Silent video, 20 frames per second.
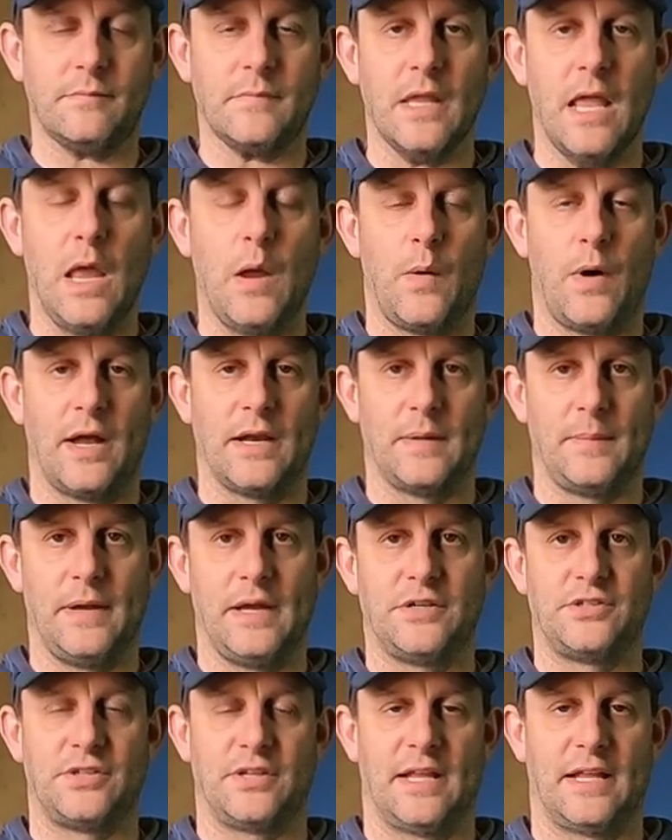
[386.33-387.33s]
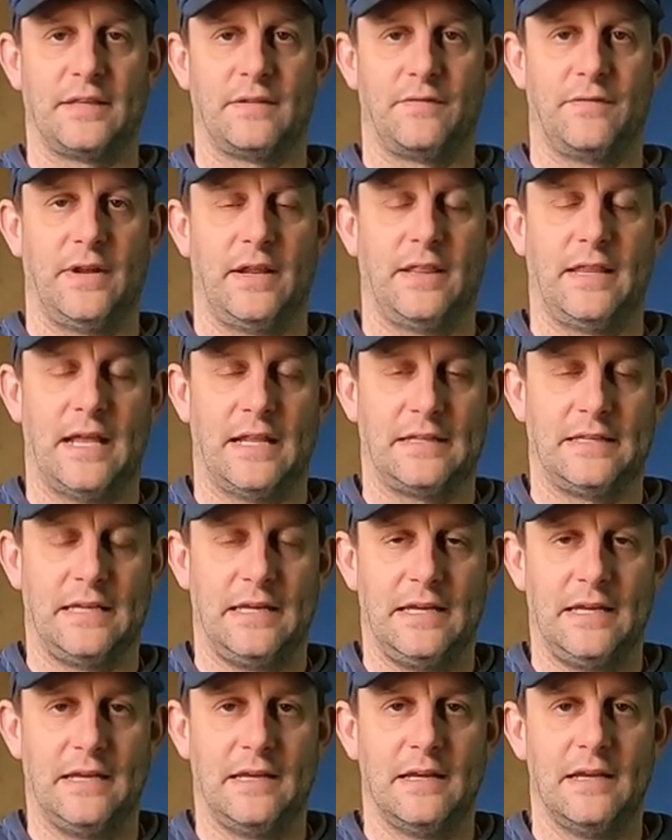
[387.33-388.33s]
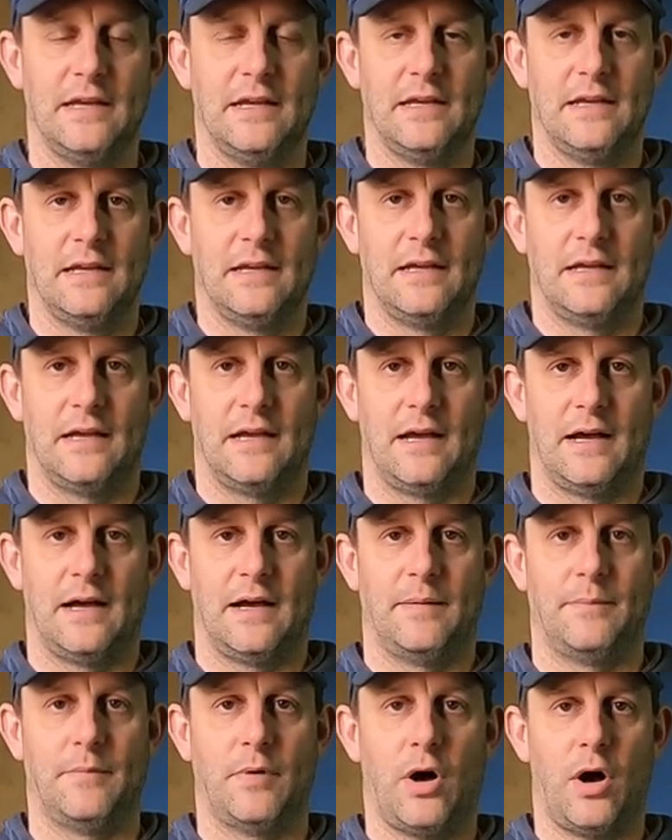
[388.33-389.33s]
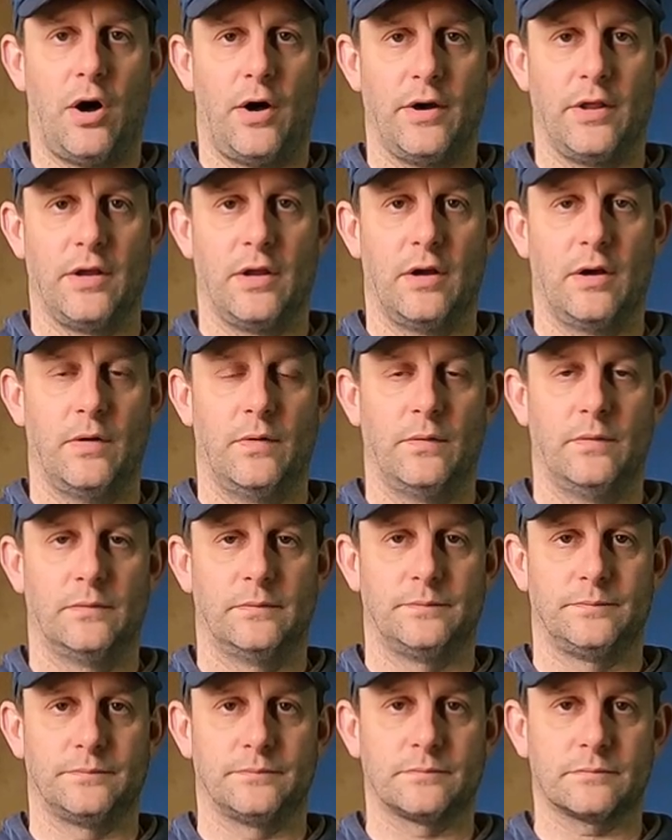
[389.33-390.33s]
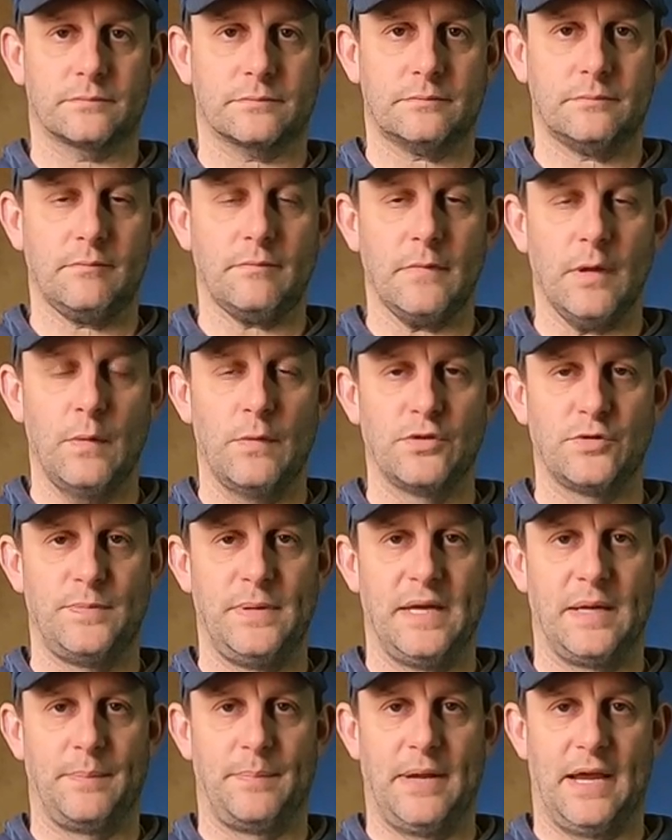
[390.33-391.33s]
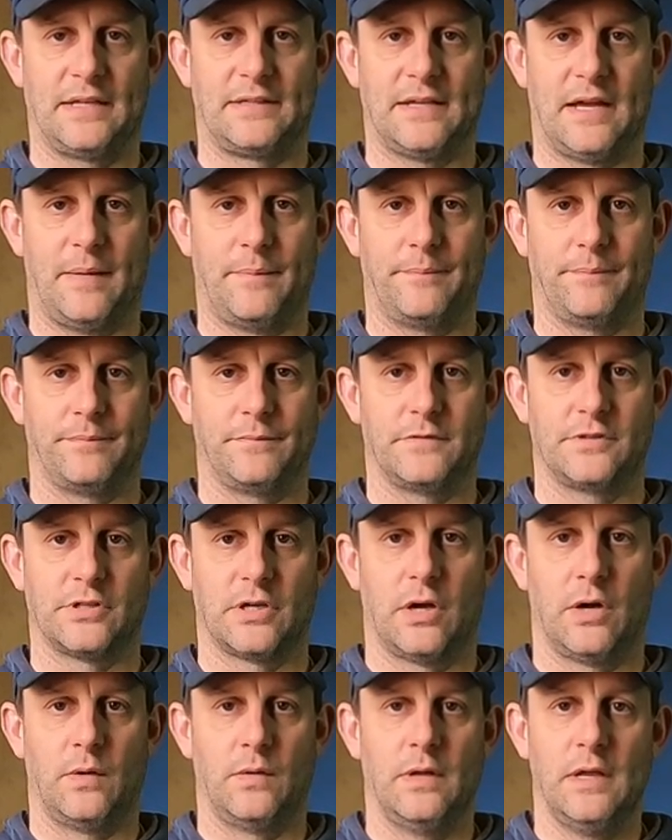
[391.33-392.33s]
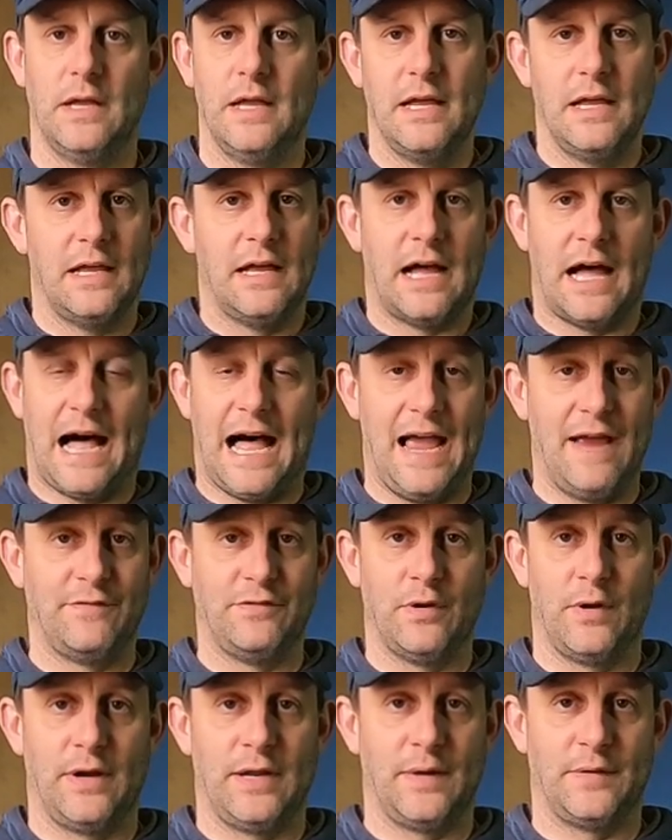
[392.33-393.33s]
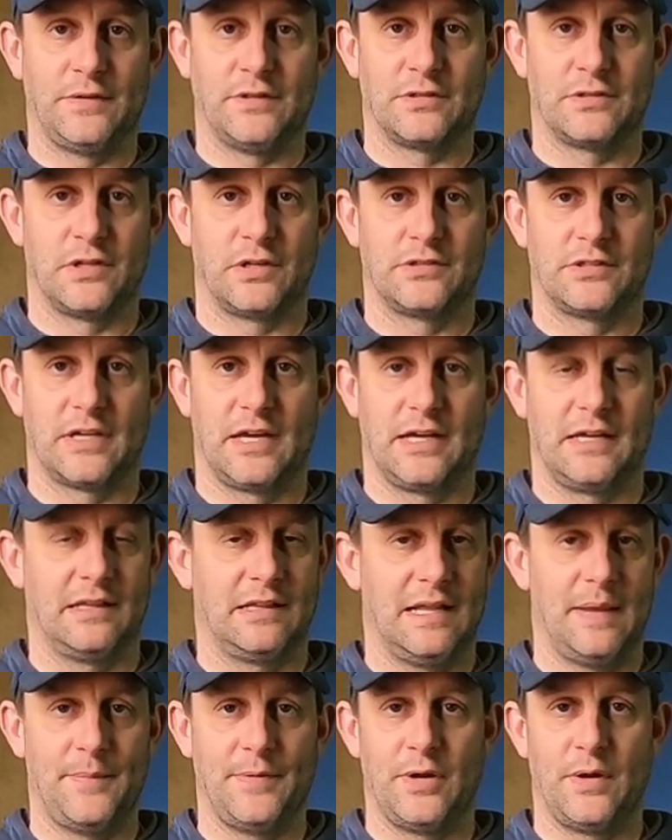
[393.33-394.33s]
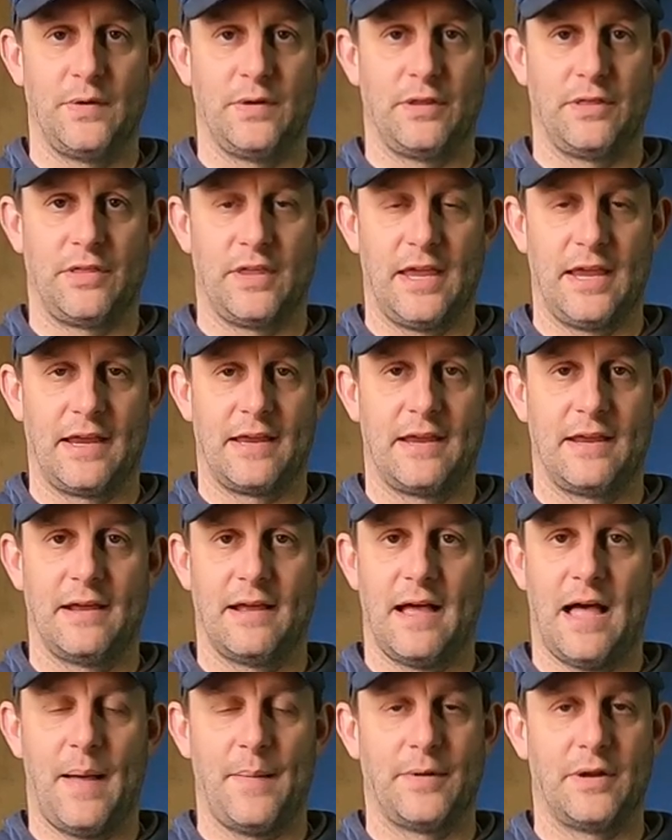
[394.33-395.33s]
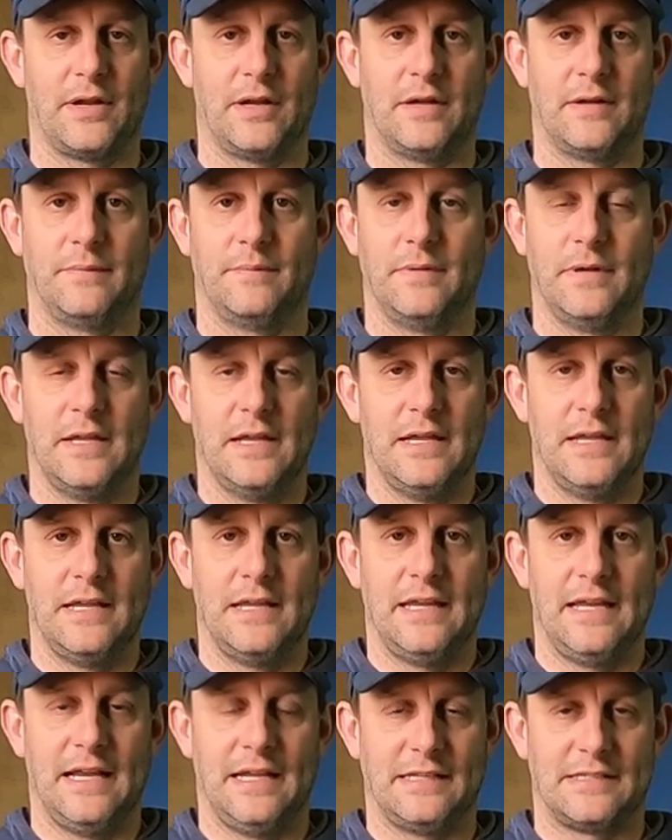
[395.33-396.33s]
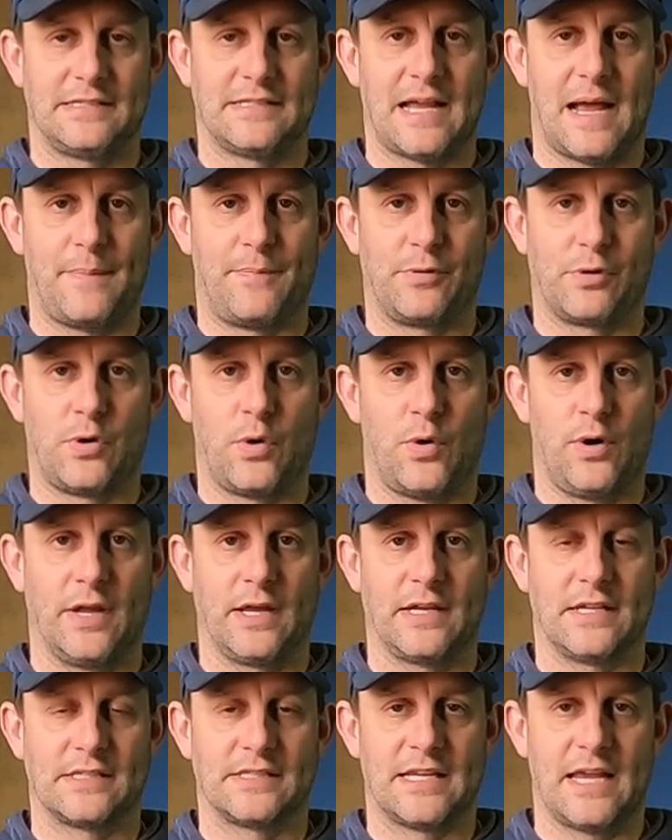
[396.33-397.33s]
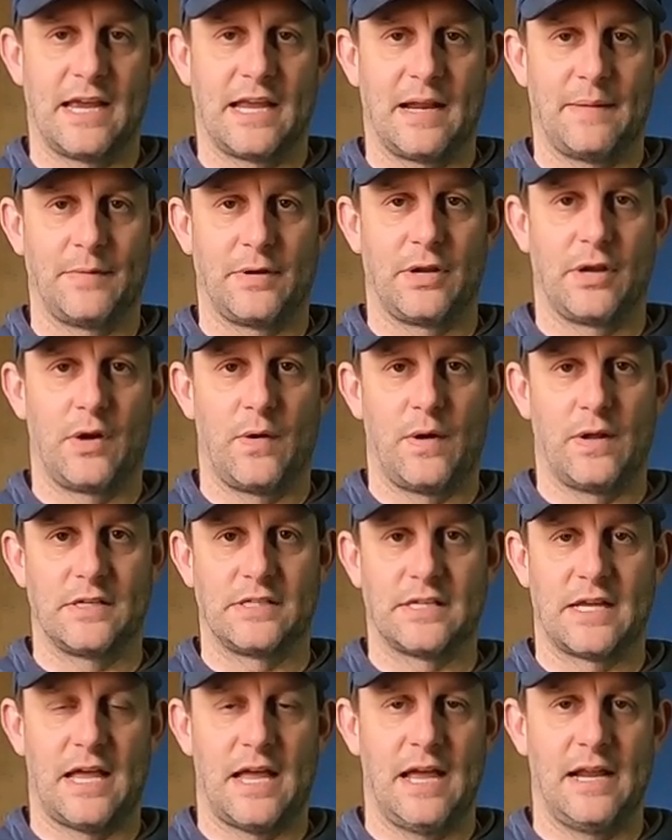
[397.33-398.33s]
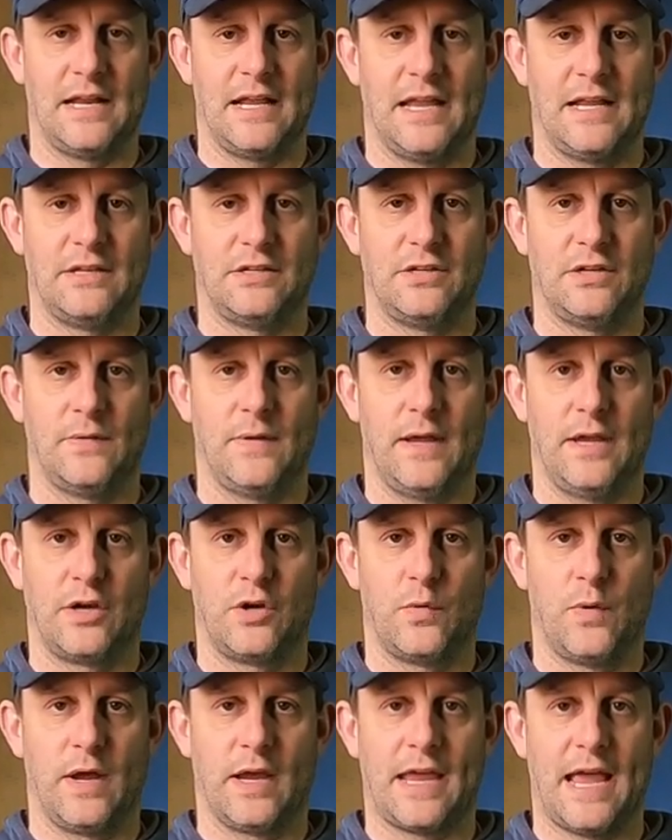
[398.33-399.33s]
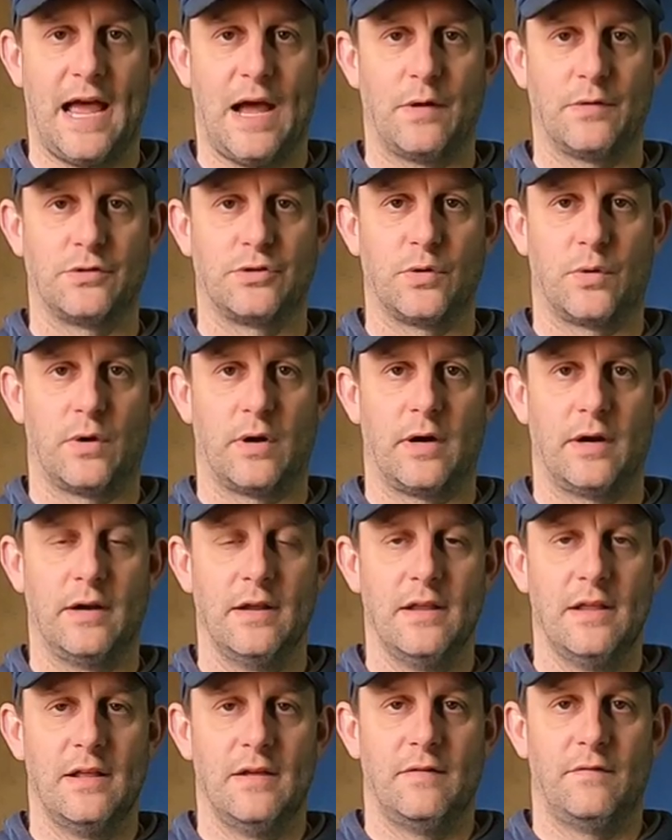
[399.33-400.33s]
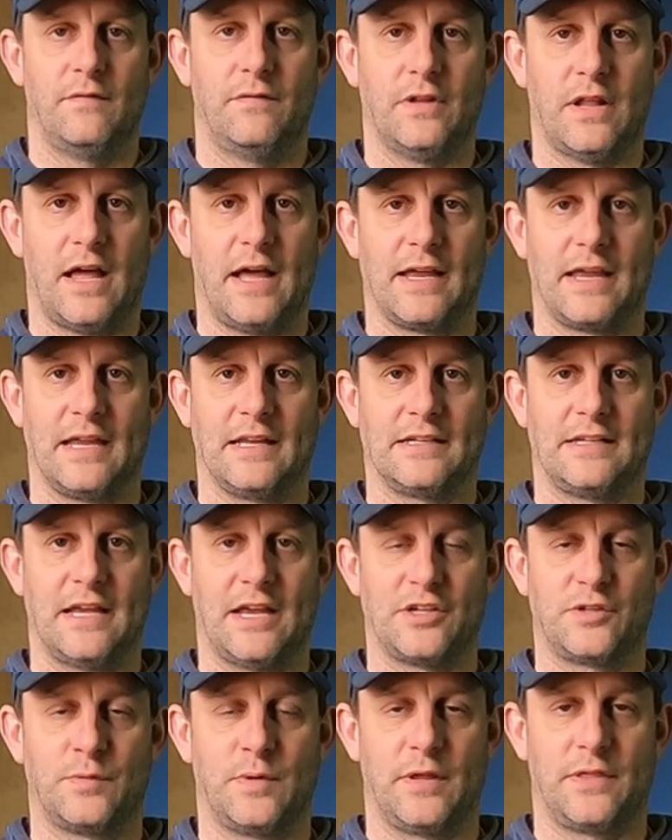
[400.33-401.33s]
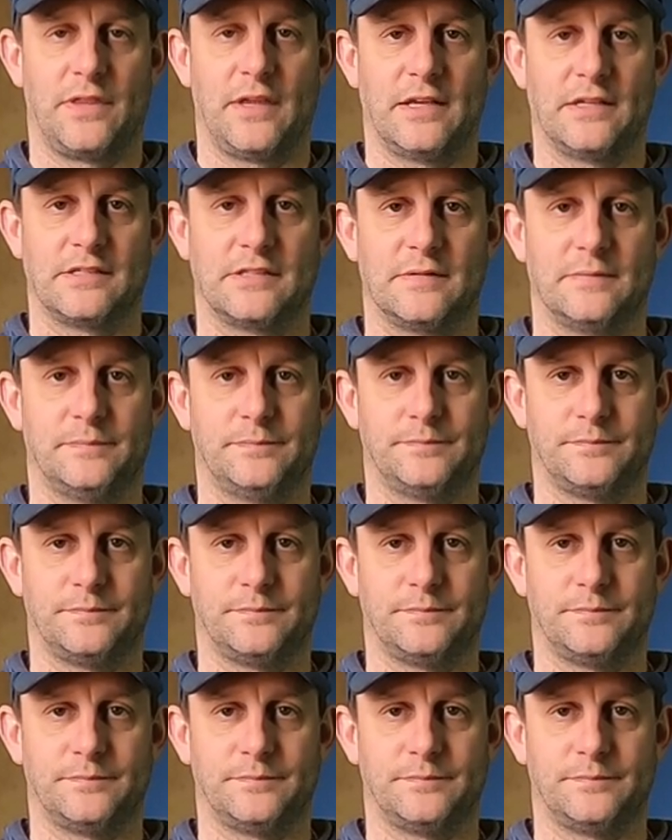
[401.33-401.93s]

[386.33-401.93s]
I wanted to make sure that the that the um, audio was being picked up. So I have no idea what this looks like. Let me know what you think. I'm gonna hit stop recording in a second. I'm gonna go outside and do a quick outdoor vlogging test with this,